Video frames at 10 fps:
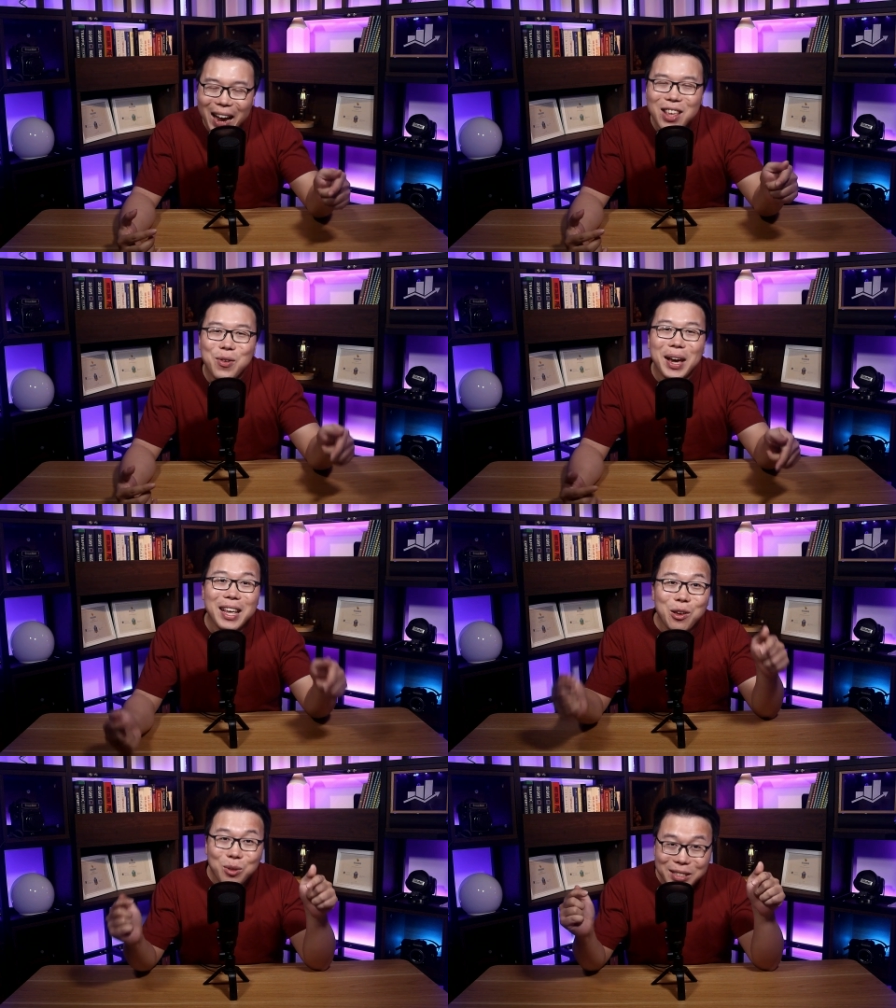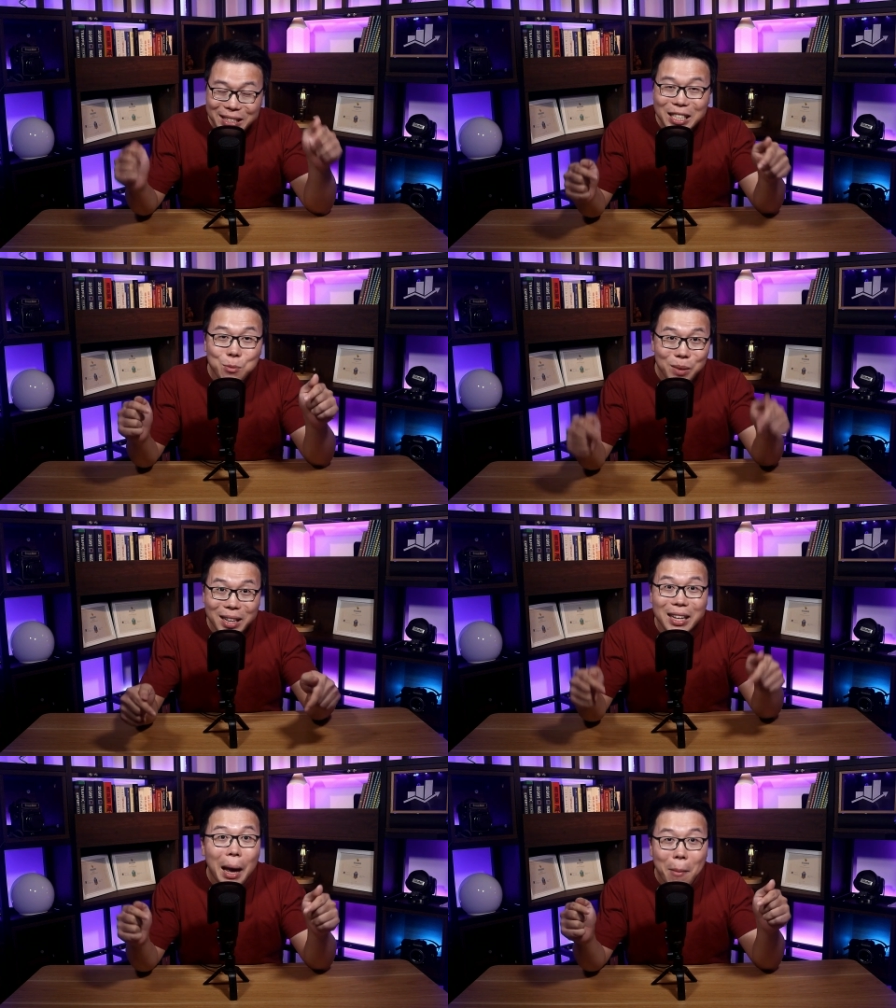then you can use
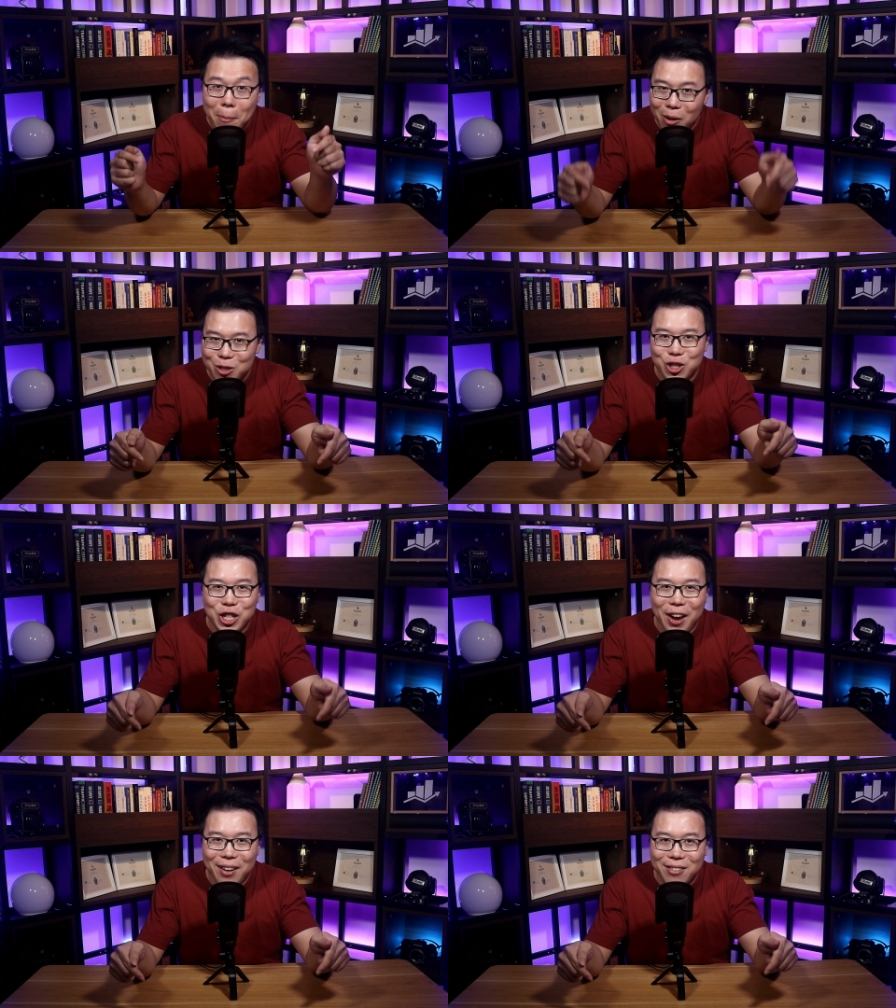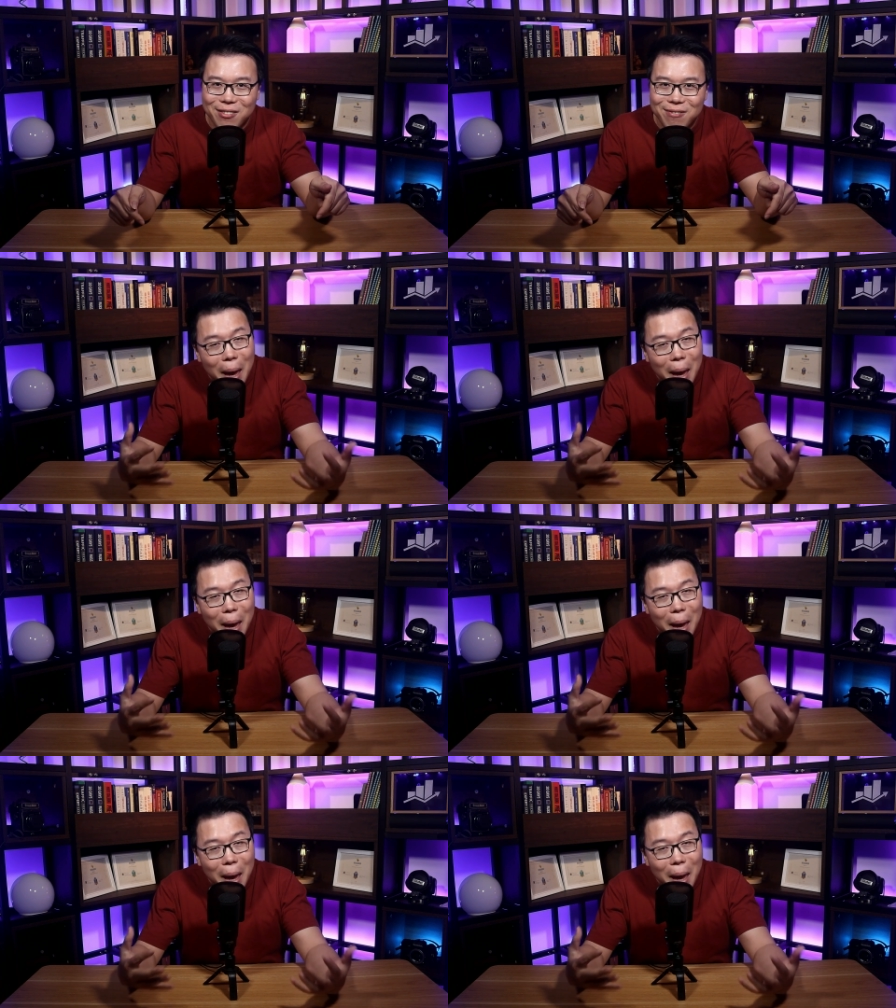this method I'm about to share.